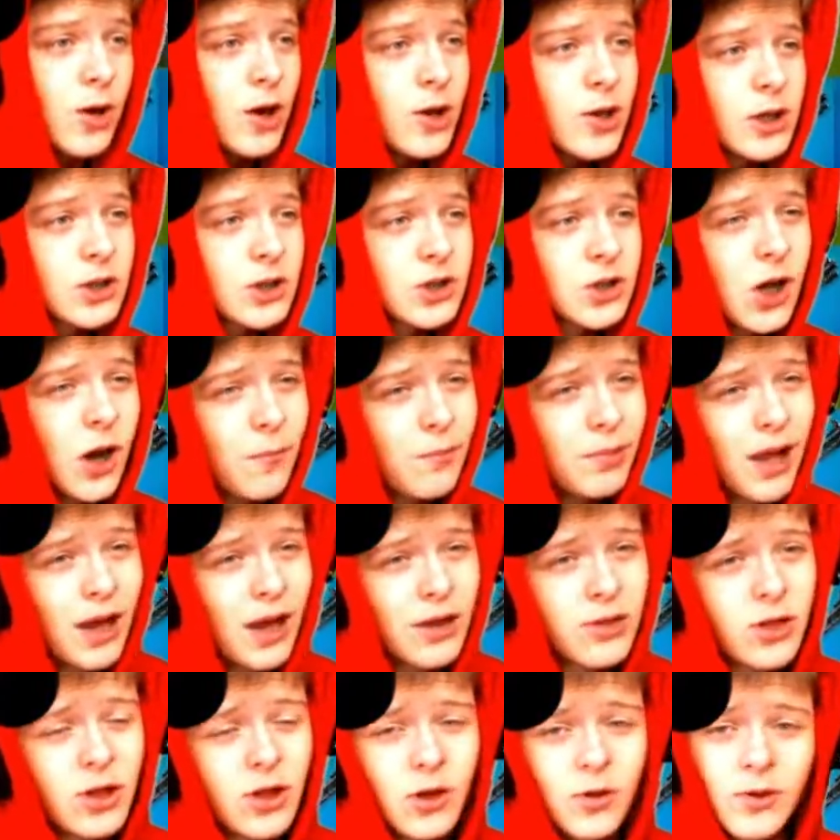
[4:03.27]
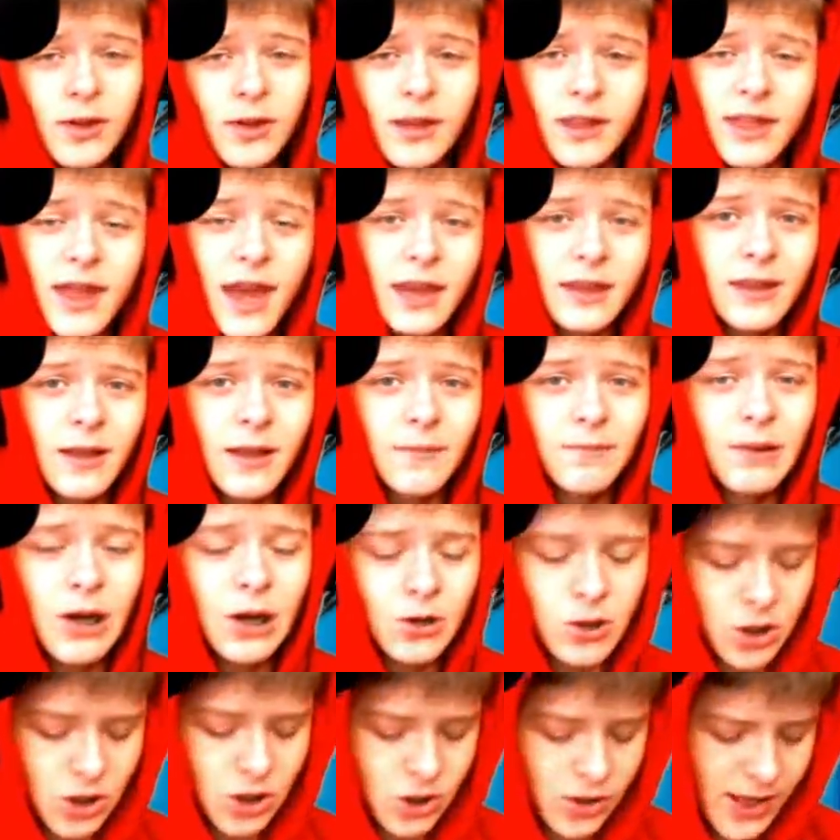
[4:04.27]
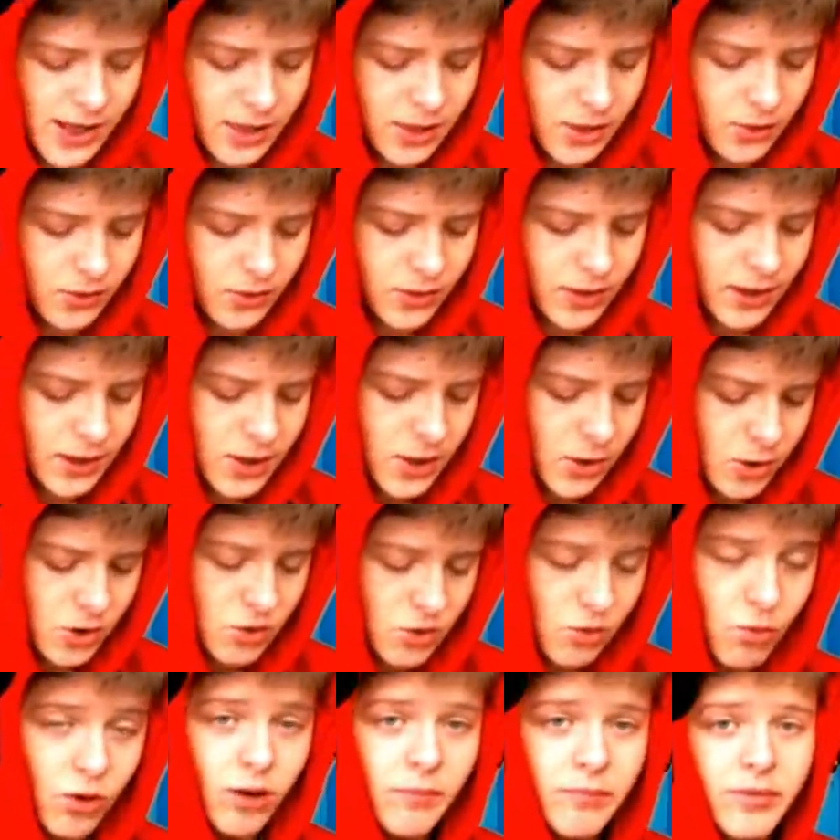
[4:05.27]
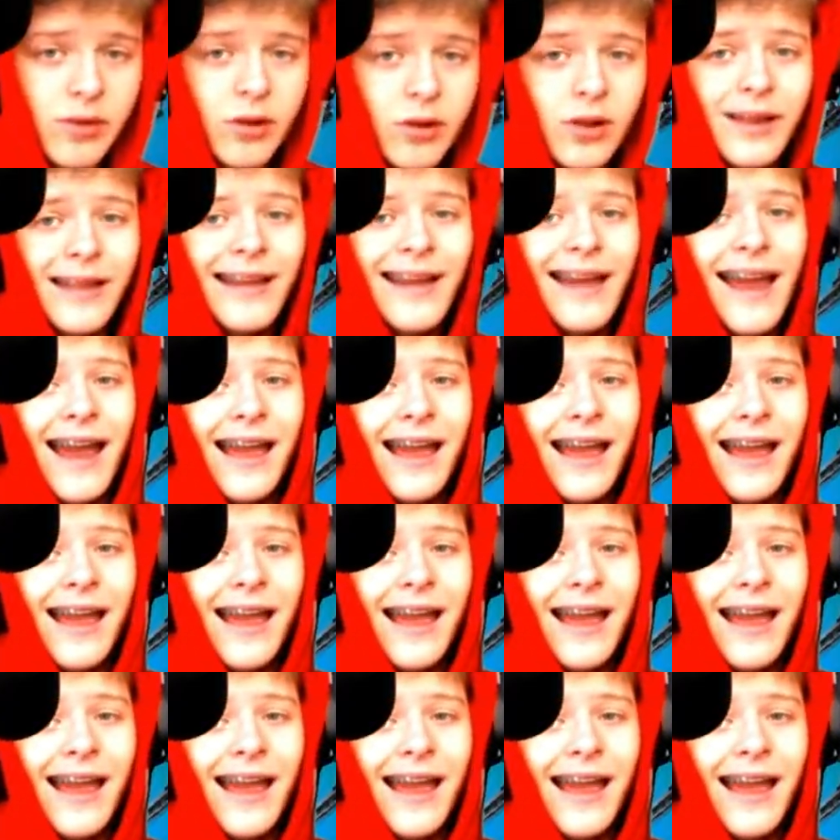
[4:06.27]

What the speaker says: just go Platoon, take the boat straight to the huge whirlpool,